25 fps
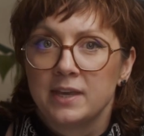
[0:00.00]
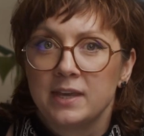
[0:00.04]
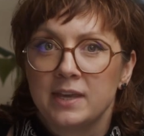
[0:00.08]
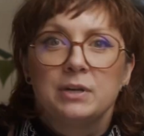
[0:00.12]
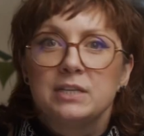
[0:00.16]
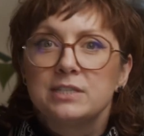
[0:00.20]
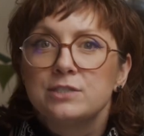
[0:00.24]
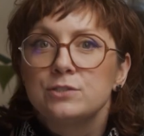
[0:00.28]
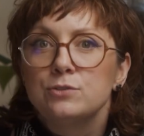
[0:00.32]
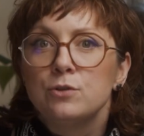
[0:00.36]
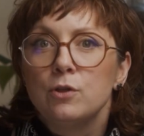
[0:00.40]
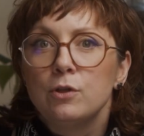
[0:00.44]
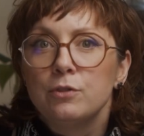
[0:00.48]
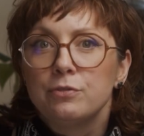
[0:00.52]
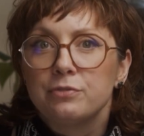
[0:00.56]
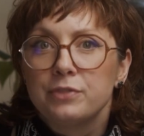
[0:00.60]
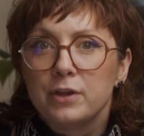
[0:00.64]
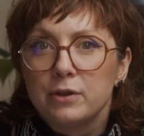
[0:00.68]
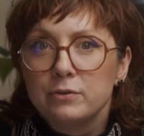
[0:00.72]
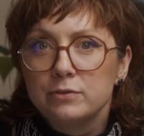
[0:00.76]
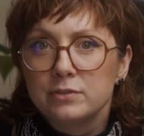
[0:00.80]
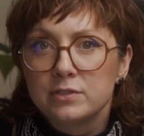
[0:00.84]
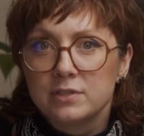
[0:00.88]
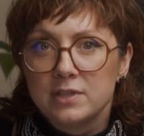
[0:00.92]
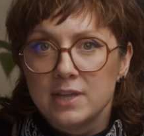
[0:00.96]
But it's not
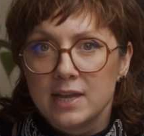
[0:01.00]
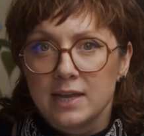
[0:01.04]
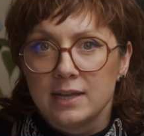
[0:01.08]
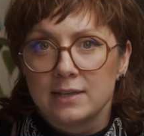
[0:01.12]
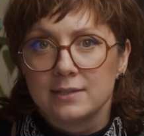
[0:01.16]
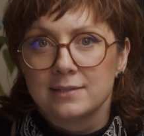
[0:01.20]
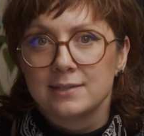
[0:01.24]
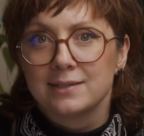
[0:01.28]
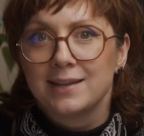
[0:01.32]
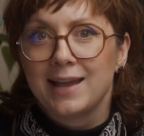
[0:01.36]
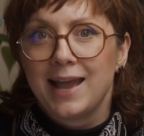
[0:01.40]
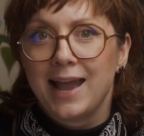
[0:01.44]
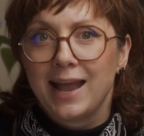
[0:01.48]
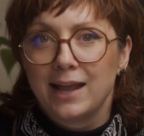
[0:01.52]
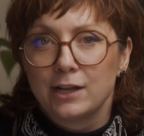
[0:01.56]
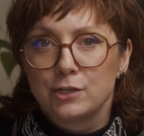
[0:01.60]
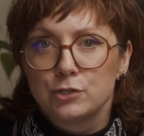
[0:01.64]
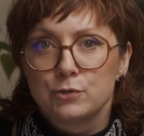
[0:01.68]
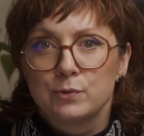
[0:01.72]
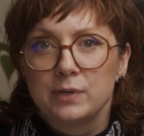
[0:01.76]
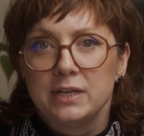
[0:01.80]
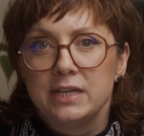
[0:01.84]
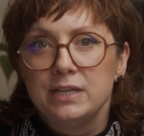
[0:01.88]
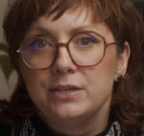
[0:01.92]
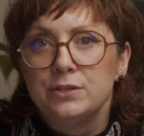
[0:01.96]
those things that
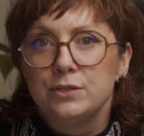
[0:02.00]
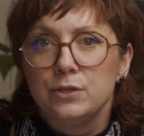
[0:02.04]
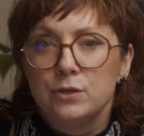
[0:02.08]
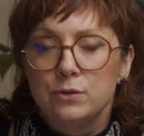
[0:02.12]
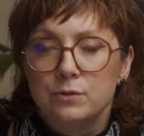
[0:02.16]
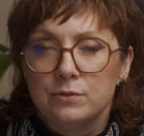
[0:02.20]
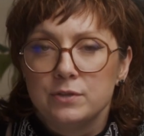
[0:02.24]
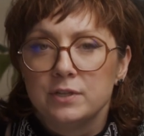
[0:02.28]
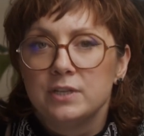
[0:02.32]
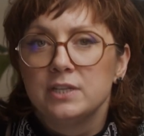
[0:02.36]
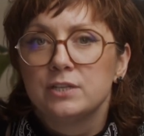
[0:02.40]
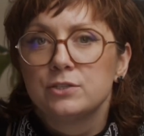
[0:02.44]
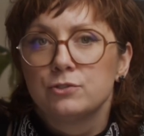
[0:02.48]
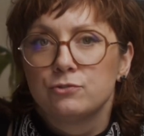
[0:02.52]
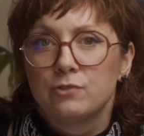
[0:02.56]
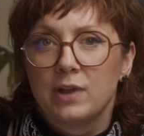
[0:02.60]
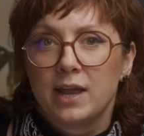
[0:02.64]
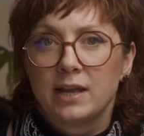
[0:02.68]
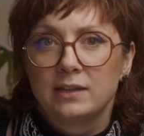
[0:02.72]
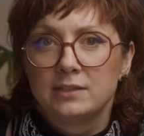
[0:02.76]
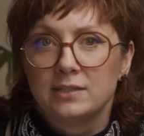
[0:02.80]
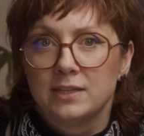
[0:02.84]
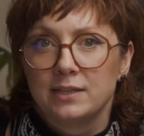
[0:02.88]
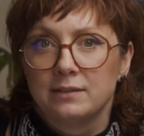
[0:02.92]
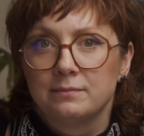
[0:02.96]
actually do the
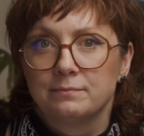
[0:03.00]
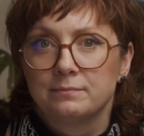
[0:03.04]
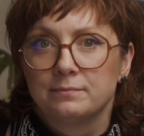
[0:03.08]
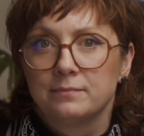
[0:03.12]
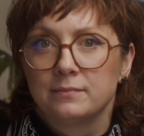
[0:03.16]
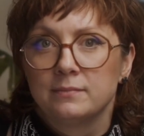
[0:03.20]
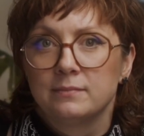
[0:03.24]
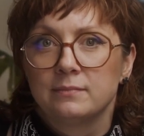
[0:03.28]
distracting.